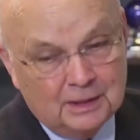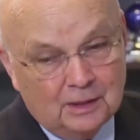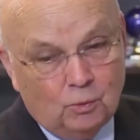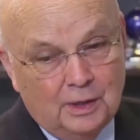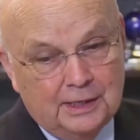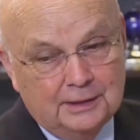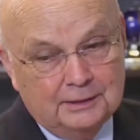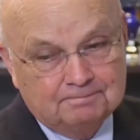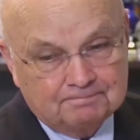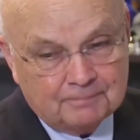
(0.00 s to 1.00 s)

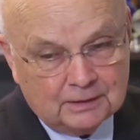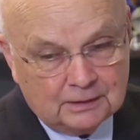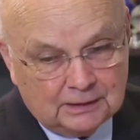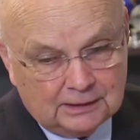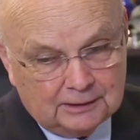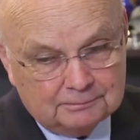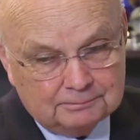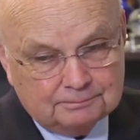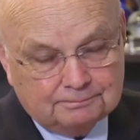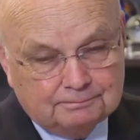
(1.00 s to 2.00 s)
when
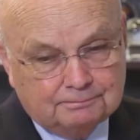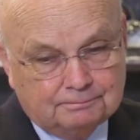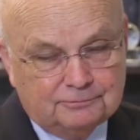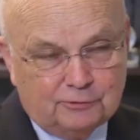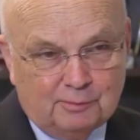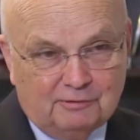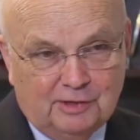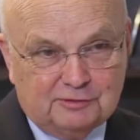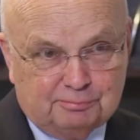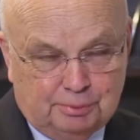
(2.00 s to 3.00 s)
former
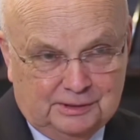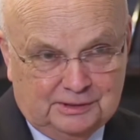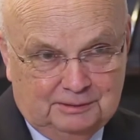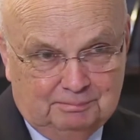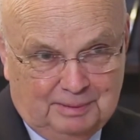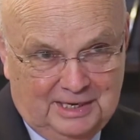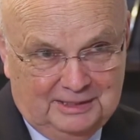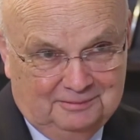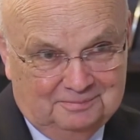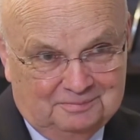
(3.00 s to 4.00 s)
Vice President
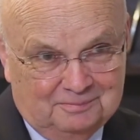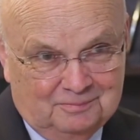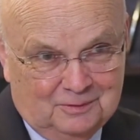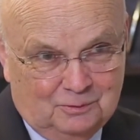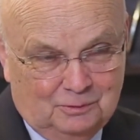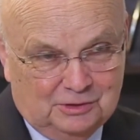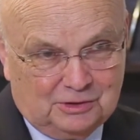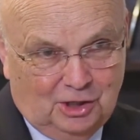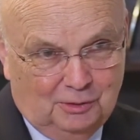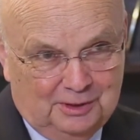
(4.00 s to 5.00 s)
Biden was
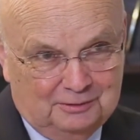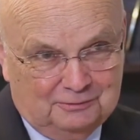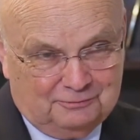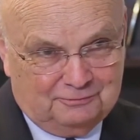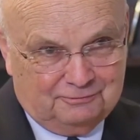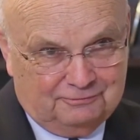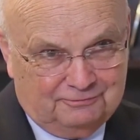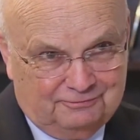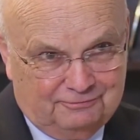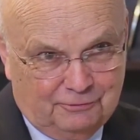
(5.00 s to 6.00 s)
calling
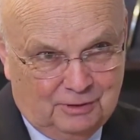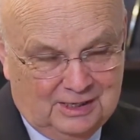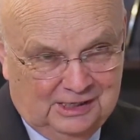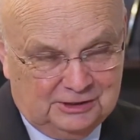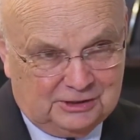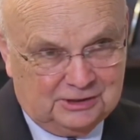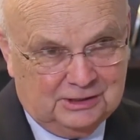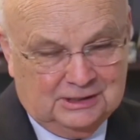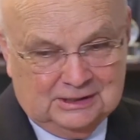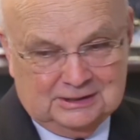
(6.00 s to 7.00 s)
for us
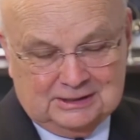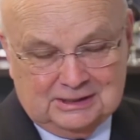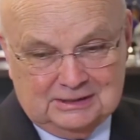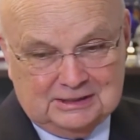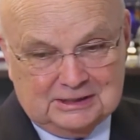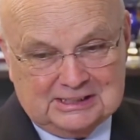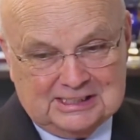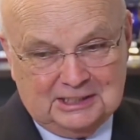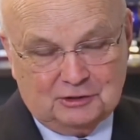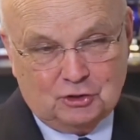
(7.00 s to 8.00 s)
to kind of